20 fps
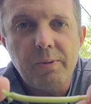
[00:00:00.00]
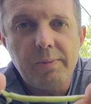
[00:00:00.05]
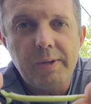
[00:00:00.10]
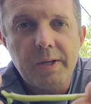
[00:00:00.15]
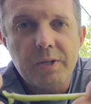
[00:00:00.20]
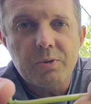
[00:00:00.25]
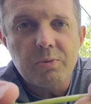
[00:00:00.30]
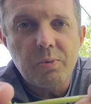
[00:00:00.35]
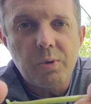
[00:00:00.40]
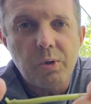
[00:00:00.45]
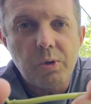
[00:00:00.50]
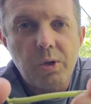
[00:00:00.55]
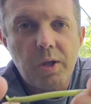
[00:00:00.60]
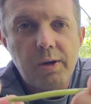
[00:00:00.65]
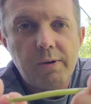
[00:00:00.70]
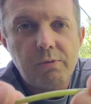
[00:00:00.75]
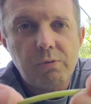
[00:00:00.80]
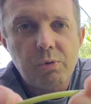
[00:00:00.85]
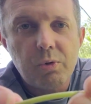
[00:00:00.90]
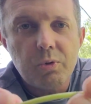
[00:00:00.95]
That's where a lot
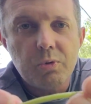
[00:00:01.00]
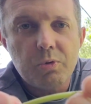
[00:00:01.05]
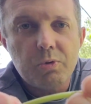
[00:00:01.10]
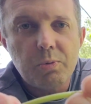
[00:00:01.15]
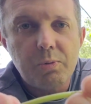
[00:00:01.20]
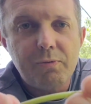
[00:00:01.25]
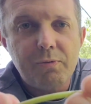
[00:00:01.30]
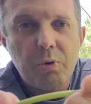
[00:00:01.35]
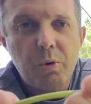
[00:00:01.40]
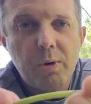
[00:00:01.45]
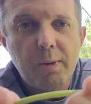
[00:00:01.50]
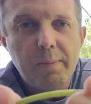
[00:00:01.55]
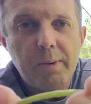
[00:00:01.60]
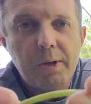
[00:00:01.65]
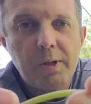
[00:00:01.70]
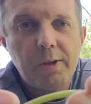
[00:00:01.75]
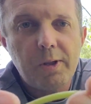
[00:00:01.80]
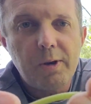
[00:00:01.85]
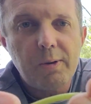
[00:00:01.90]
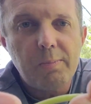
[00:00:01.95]
of roots will form on a
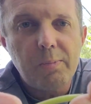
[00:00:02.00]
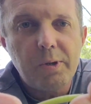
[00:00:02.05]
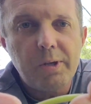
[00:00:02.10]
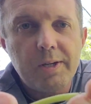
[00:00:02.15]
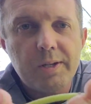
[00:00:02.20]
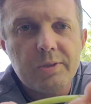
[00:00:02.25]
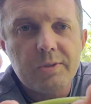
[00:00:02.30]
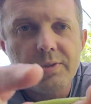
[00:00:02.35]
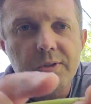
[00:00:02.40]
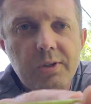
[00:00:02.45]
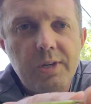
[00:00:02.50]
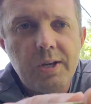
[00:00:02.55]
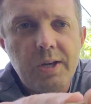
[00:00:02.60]
lot of plants.